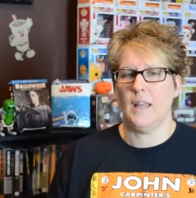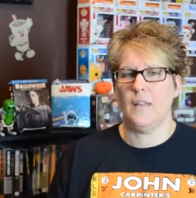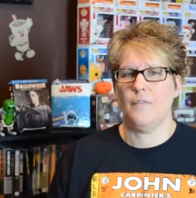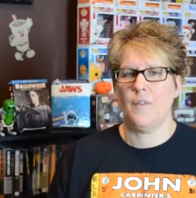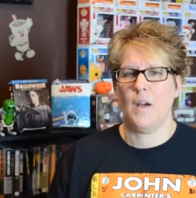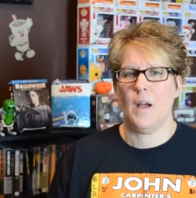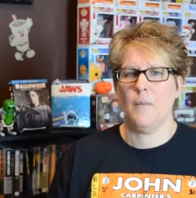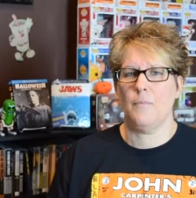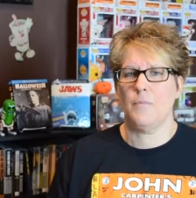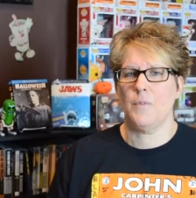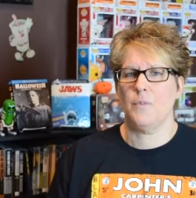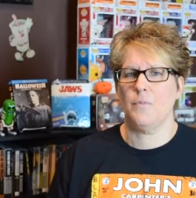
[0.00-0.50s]
If
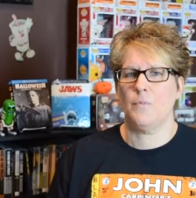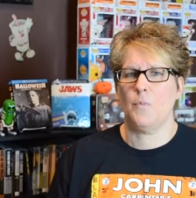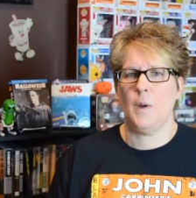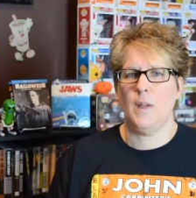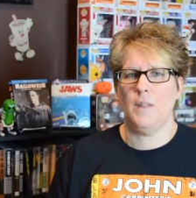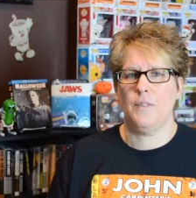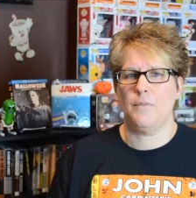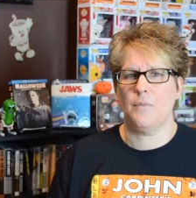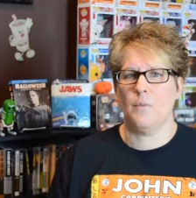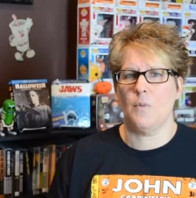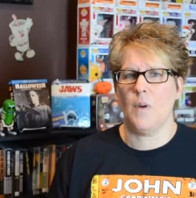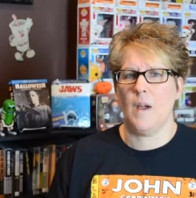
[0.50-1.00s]
I
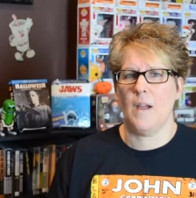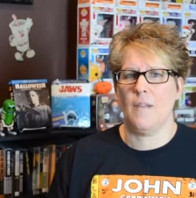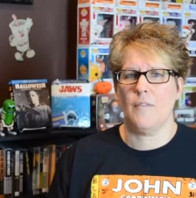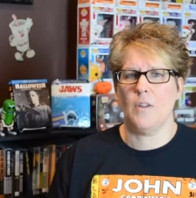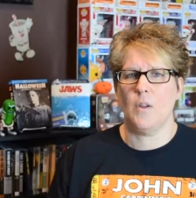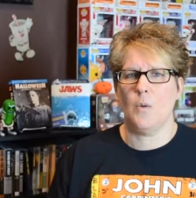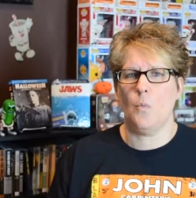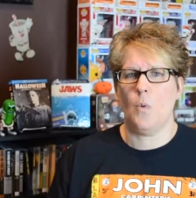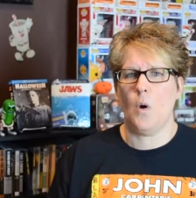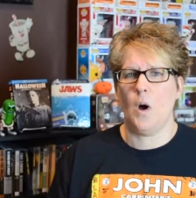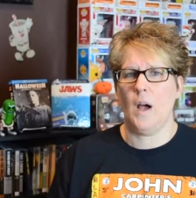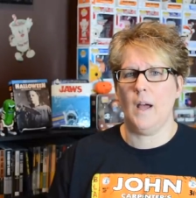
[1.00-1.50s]
went through
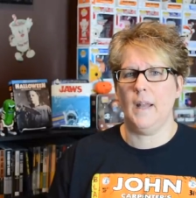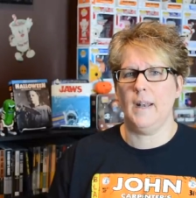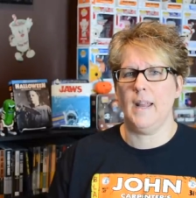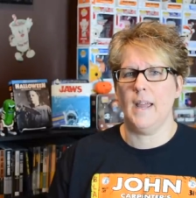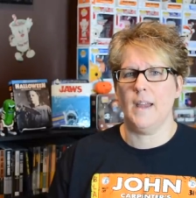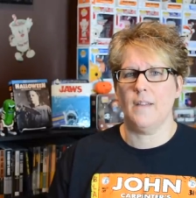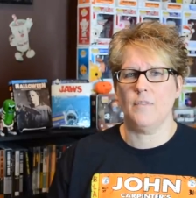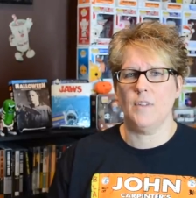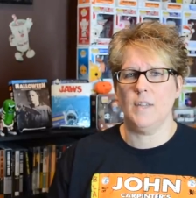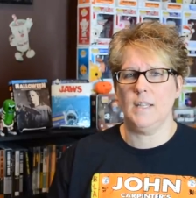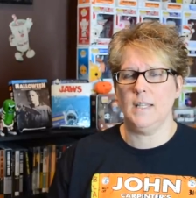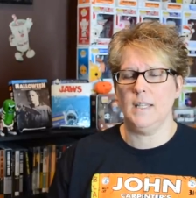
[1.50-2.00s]

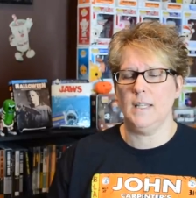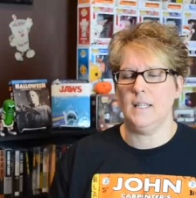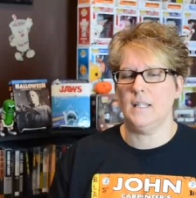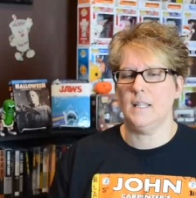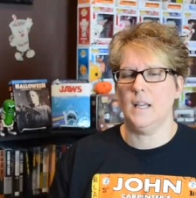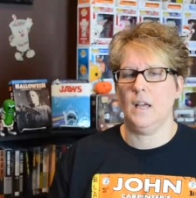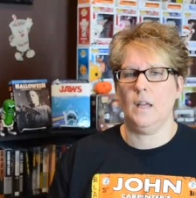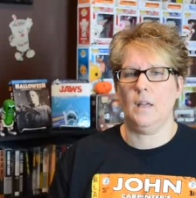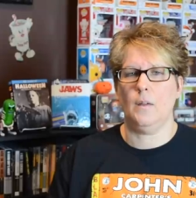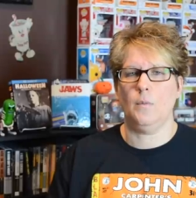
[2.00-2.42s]
every detail,